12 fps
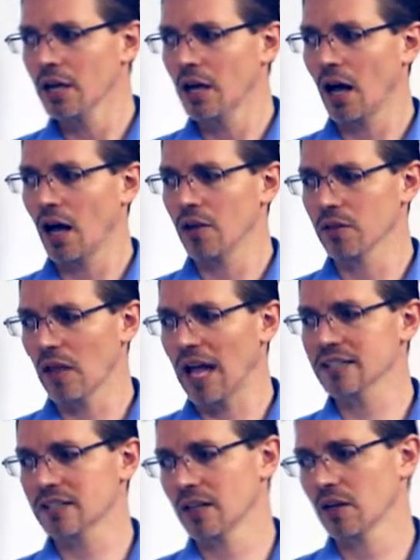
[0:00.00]
The
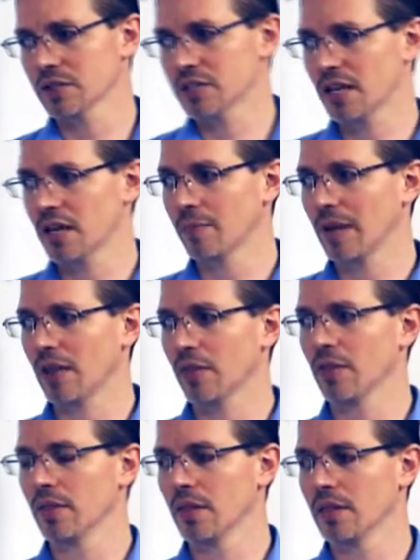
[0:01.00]
last thing I'll say about
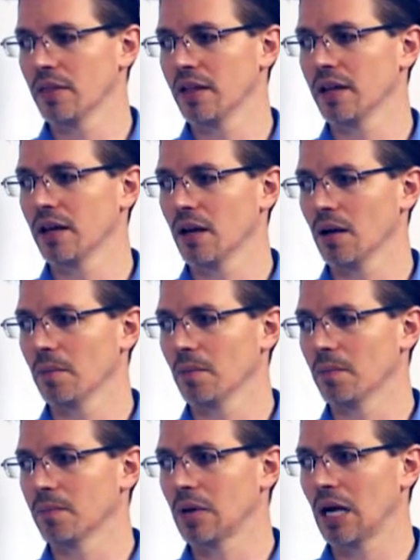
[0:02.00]
the
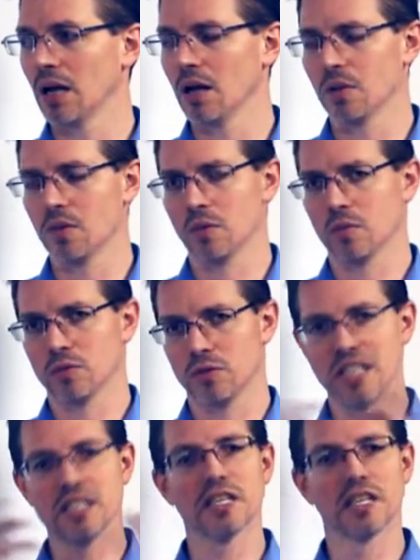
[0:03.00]

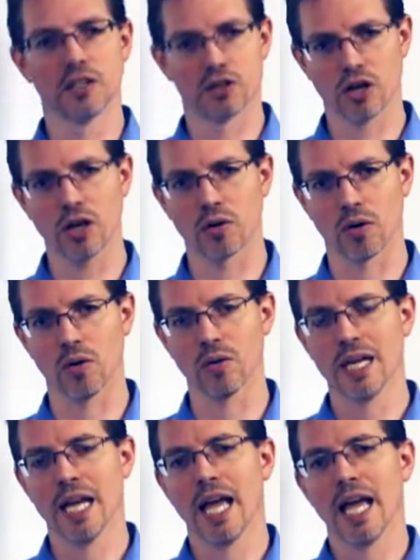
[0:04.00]
leasing in general
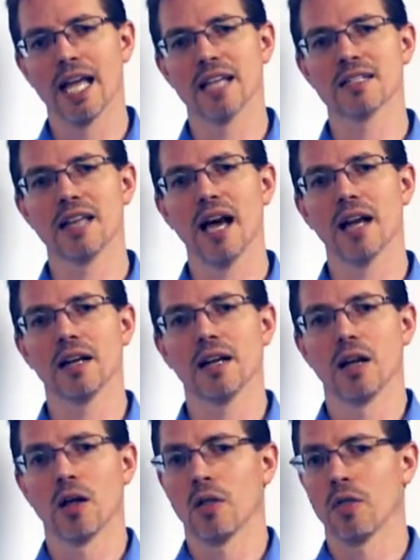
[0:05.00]
is that
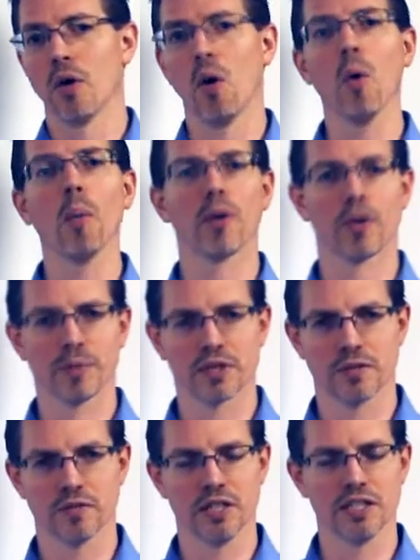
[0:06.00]
the whole purpose
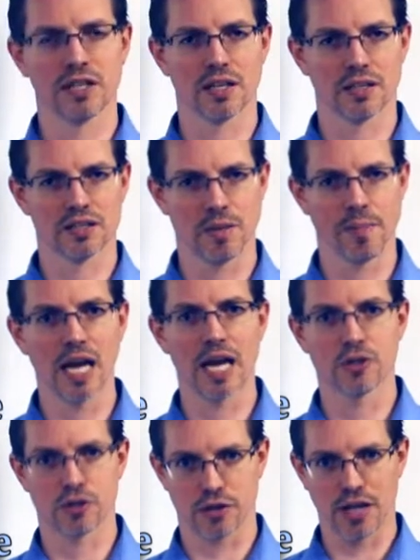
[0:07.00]
of leasing is to
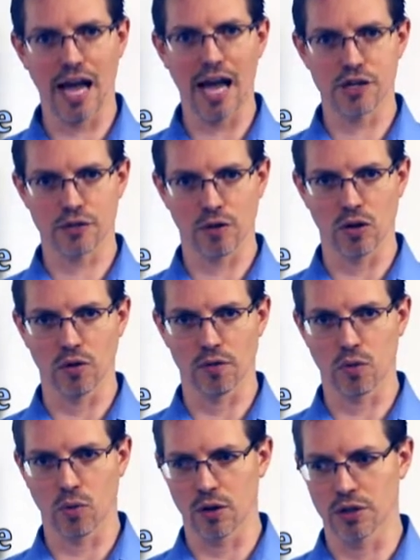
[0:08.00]
manage your cash flow, of
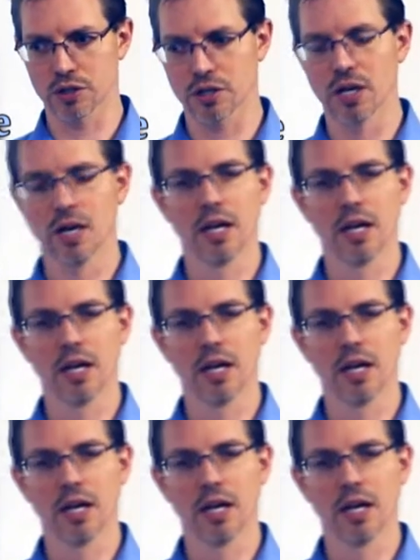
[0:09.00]
course.